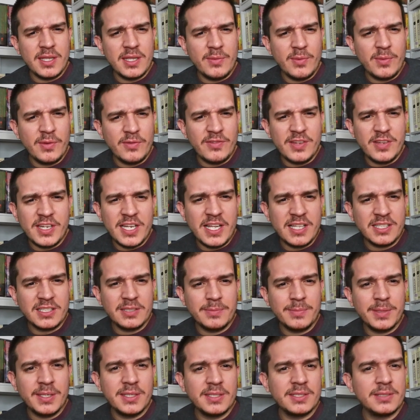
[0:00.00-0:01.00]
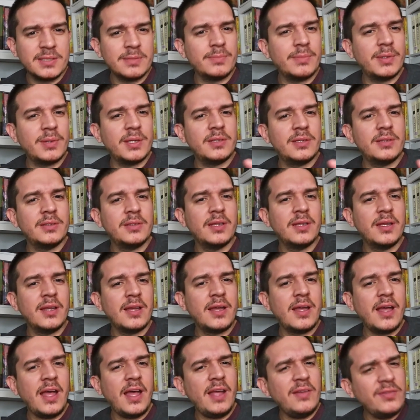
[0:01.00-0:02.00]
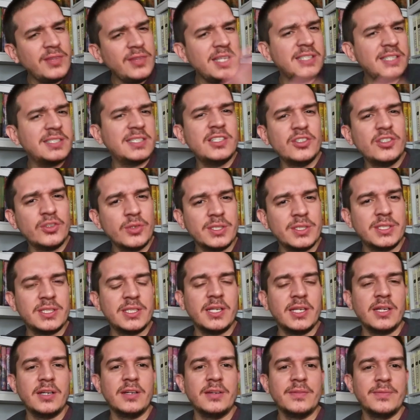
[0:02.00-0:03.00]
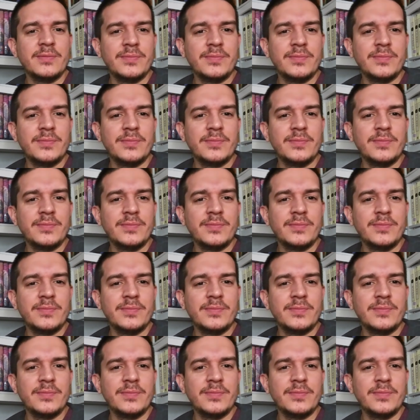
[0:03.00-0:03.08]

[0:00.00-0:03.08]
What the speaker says: with Fantastic Beasts, but I have less interest there.